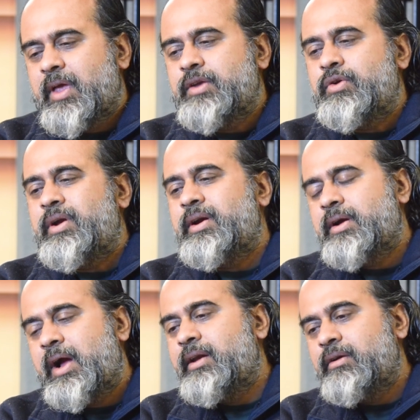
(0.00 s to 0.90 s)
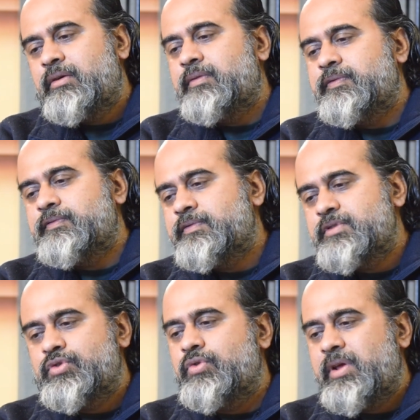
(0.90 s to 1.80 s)
ignorant kind of
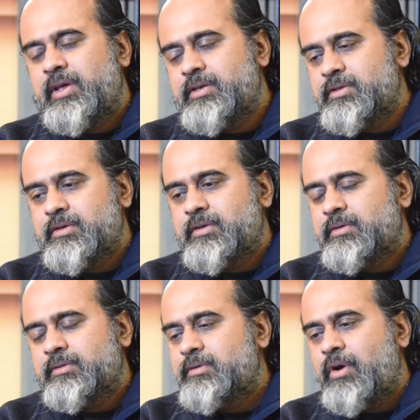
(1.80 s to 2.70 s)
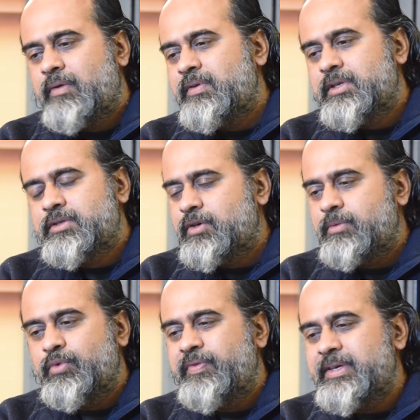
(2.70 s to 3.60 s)
stories or novels
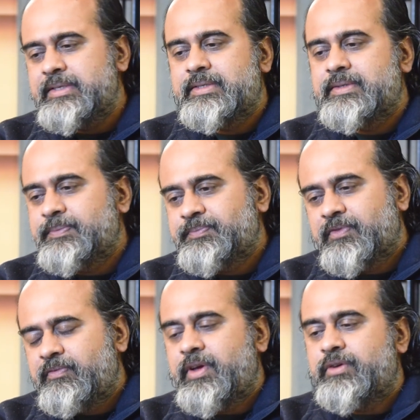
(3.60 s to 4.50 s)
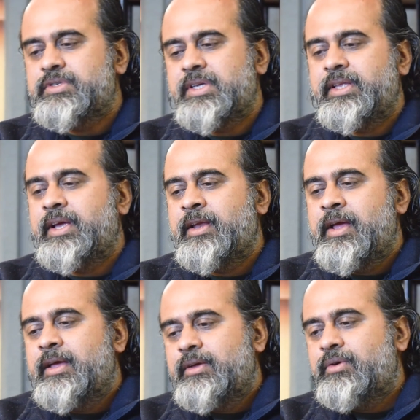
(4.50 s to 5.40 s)
or movies, where you say
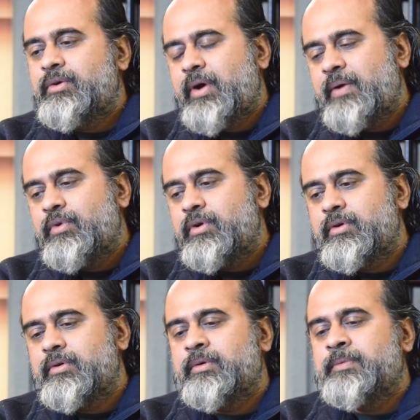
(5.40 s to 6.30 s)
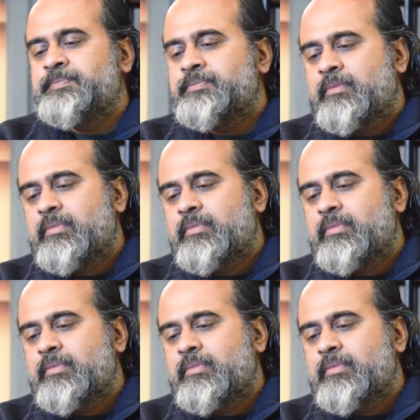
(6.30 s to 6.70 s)
that, I want to